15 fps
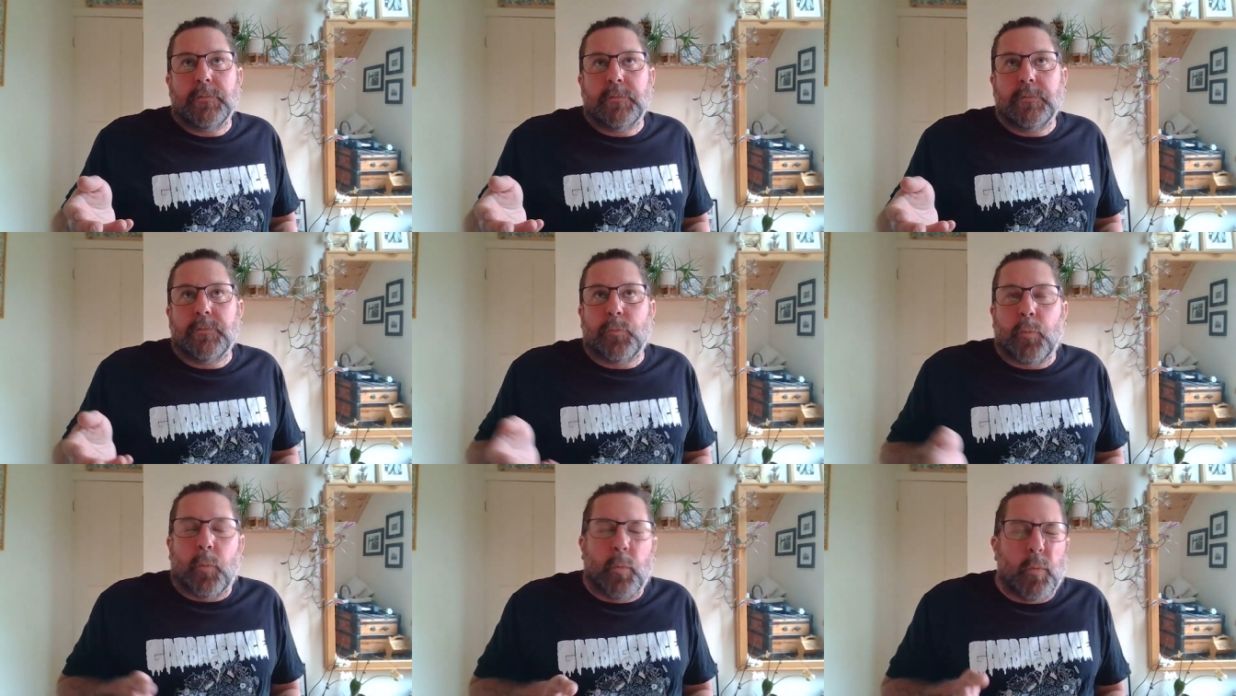
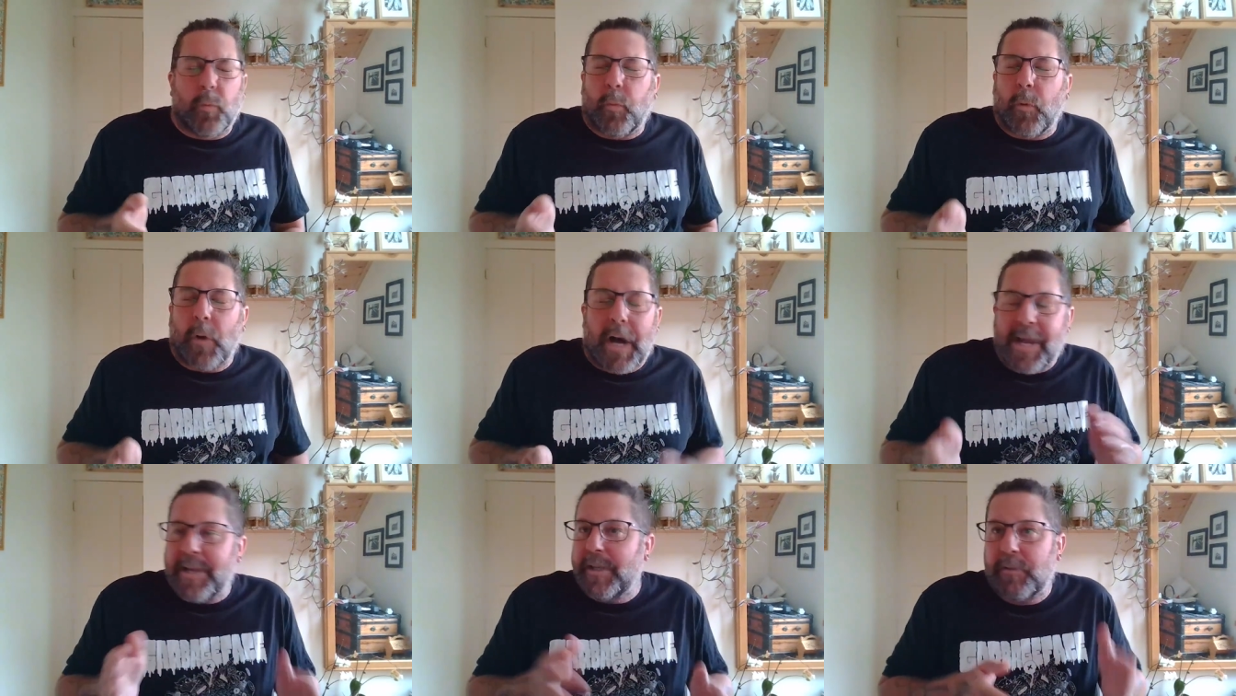
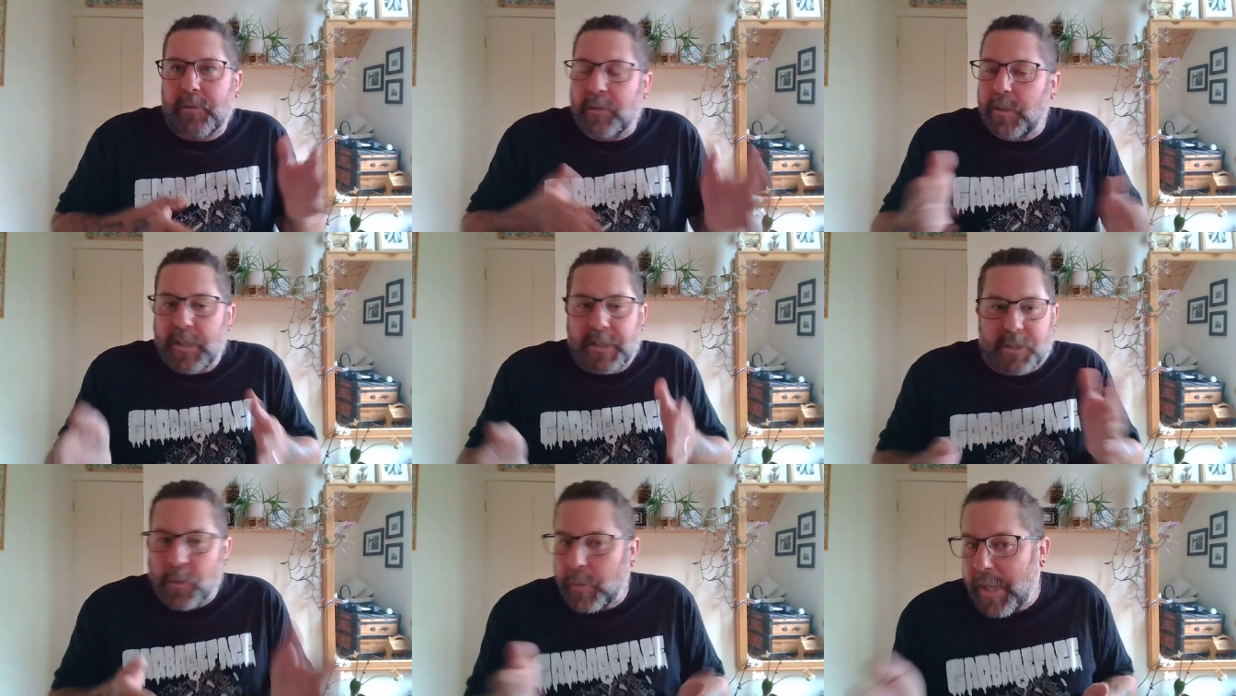why
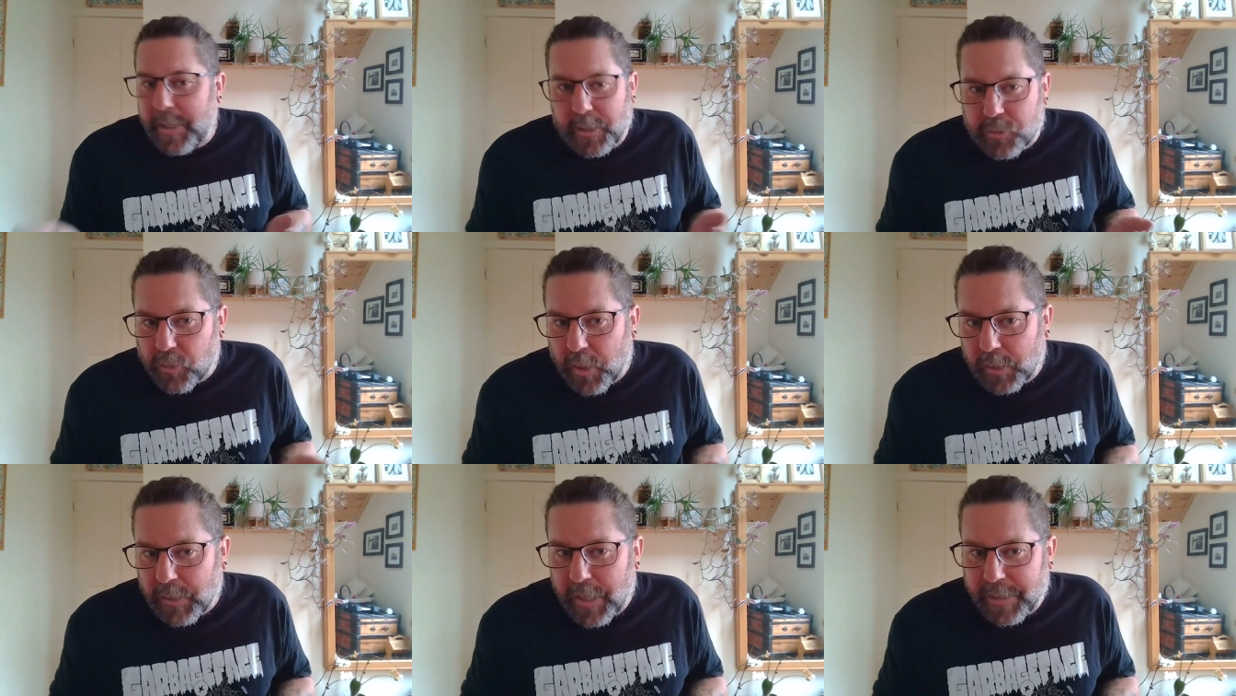it's okay to
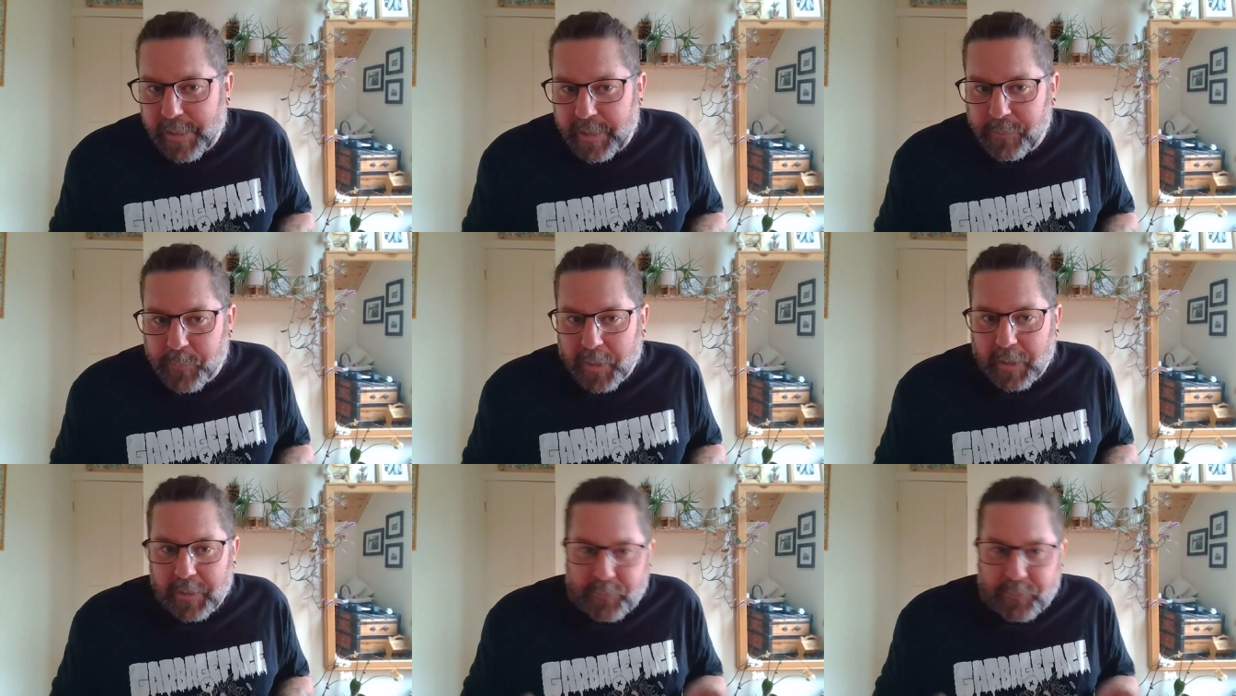draw a line anywhere.